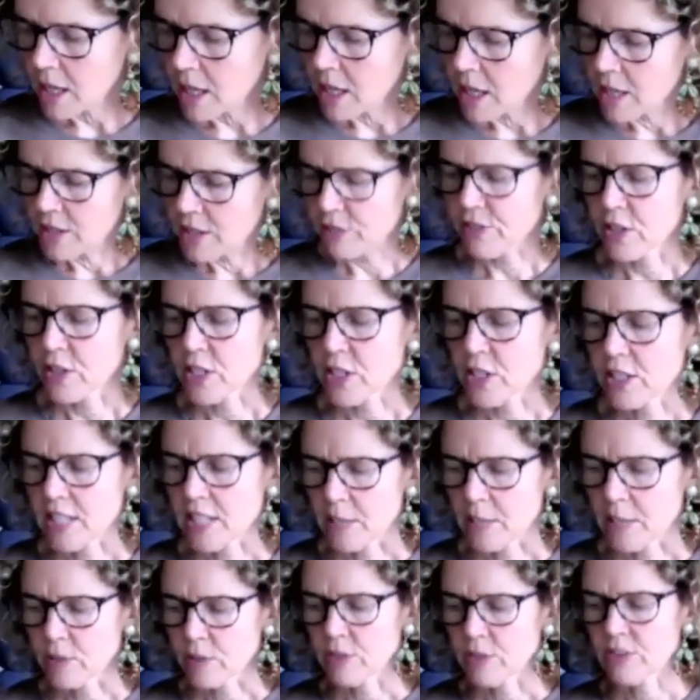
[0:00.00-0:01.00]
The first
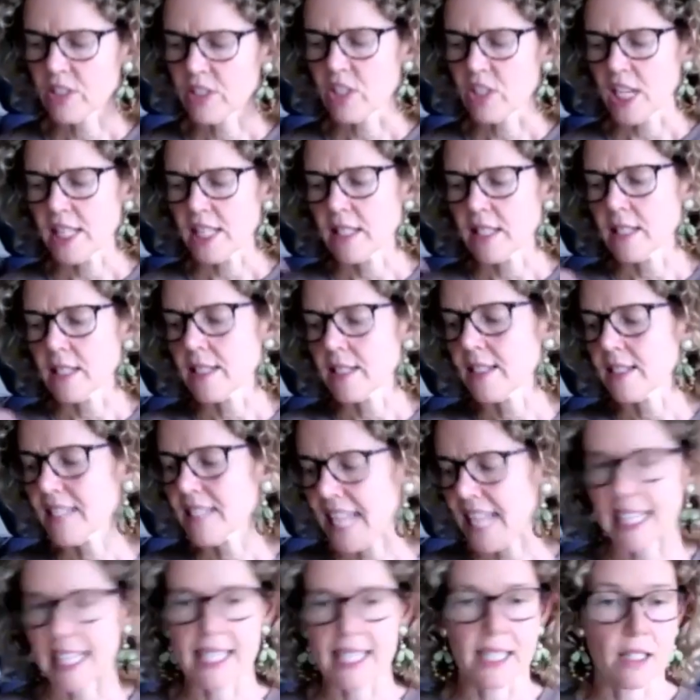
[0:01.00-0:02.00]
step you've suggested is
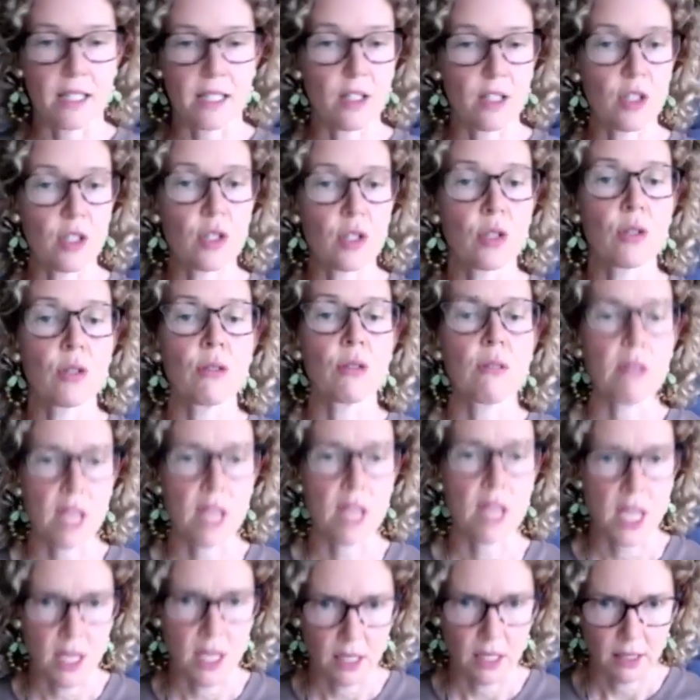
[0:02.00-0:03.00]
settling and
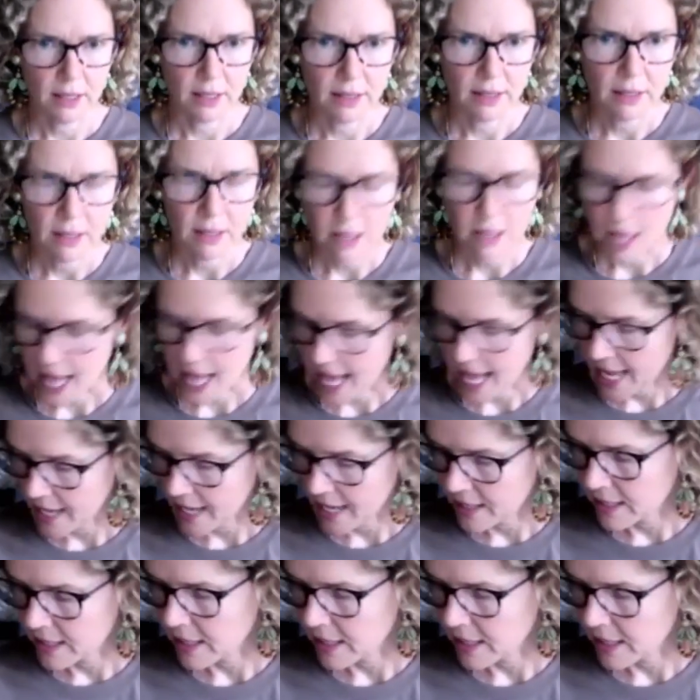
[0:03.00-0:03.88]
soothing and